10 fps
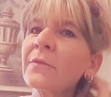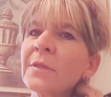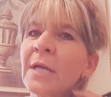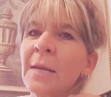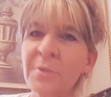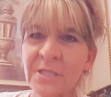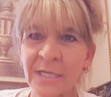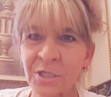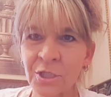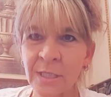that I
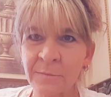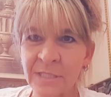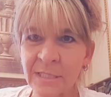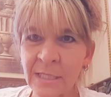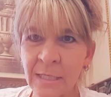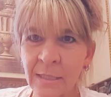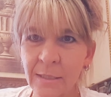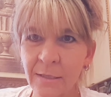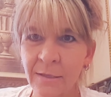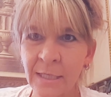potentially am seeing
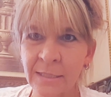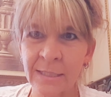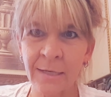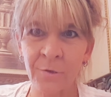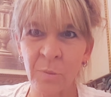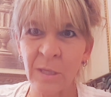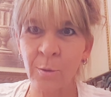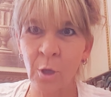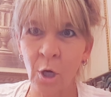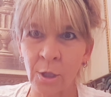things that other
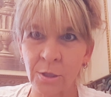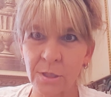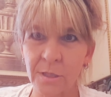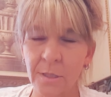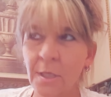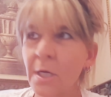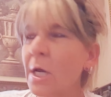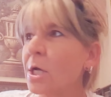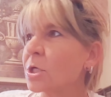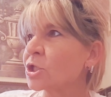people aren't.
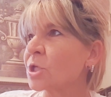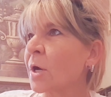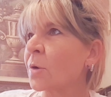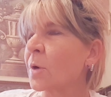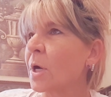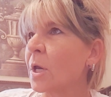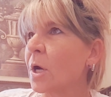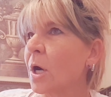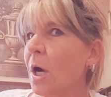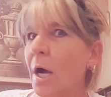So
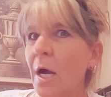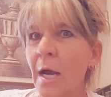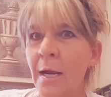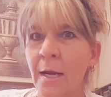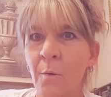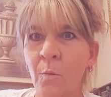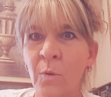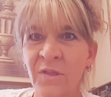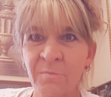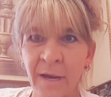I,
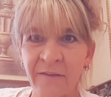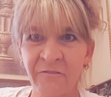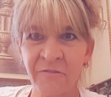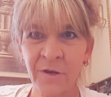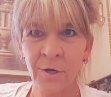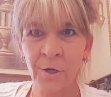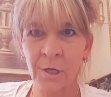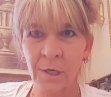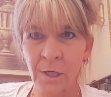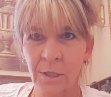with my
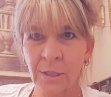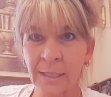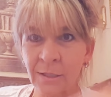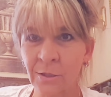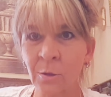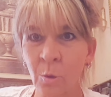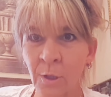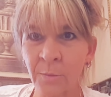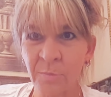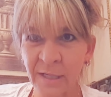fear, like the
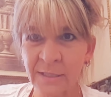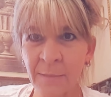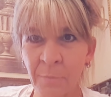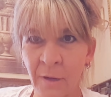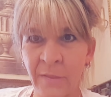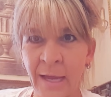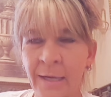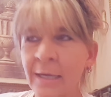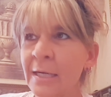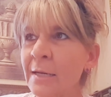Lord picked up on that
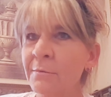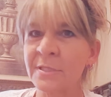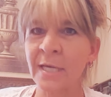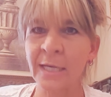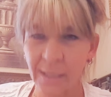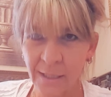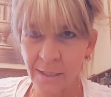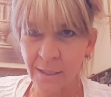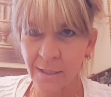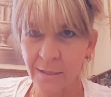and he was like,
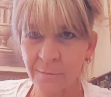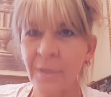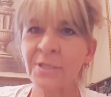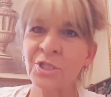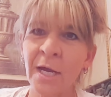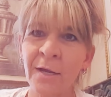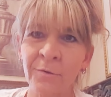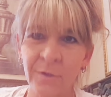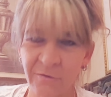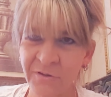my
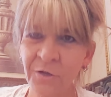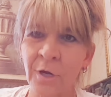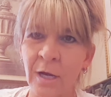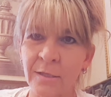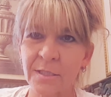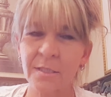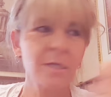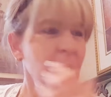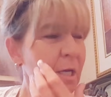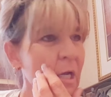child, fear not.
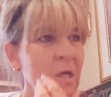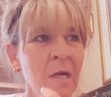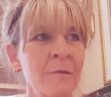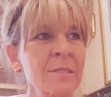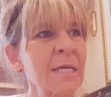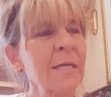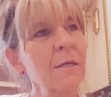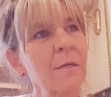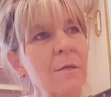And I was like,